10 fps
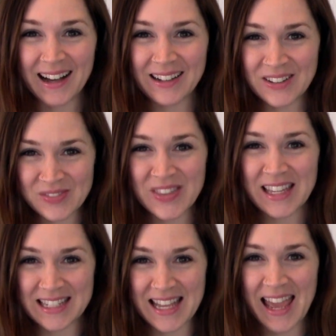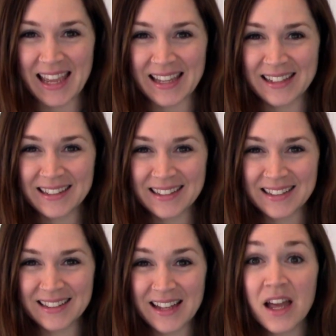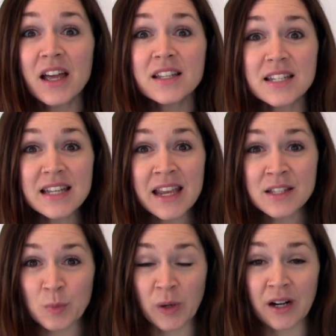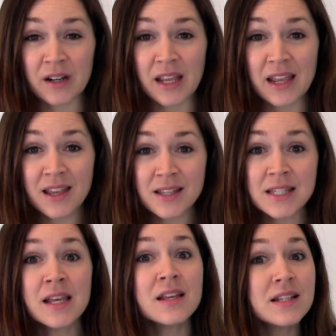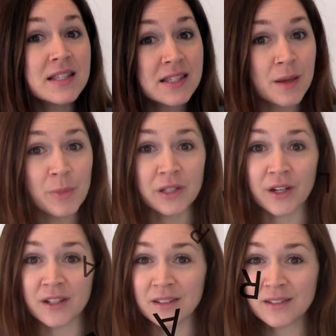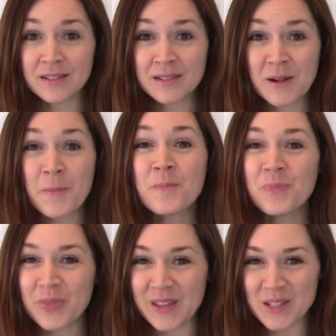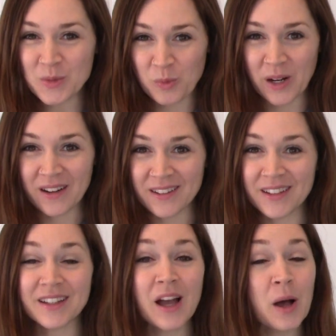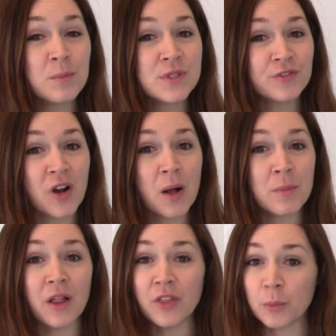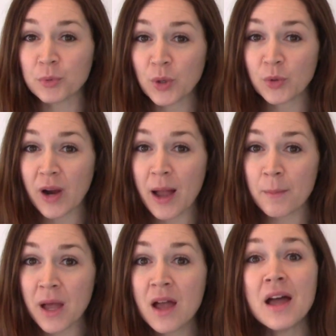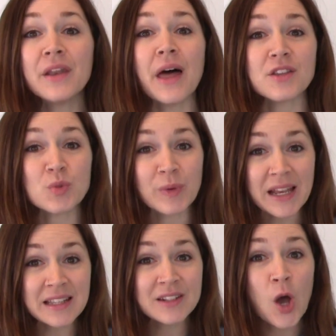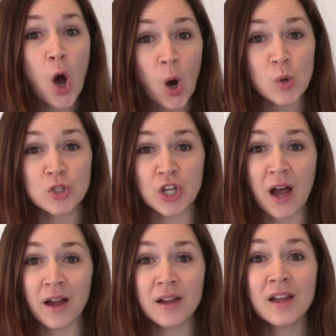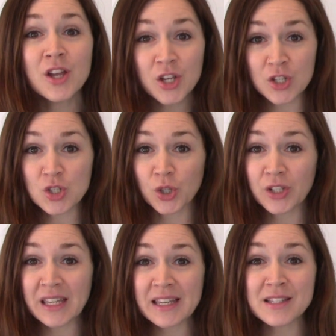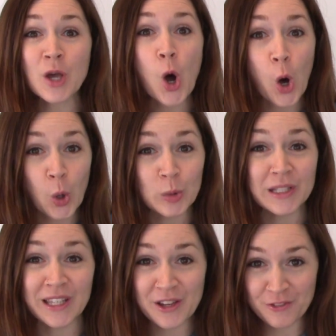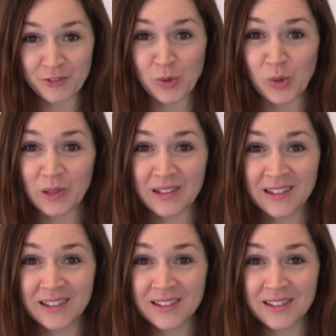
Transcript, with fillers: of the Day. Today's word is similar. This word comes from the program Nasreddin Hoca, Turkey's holy fool.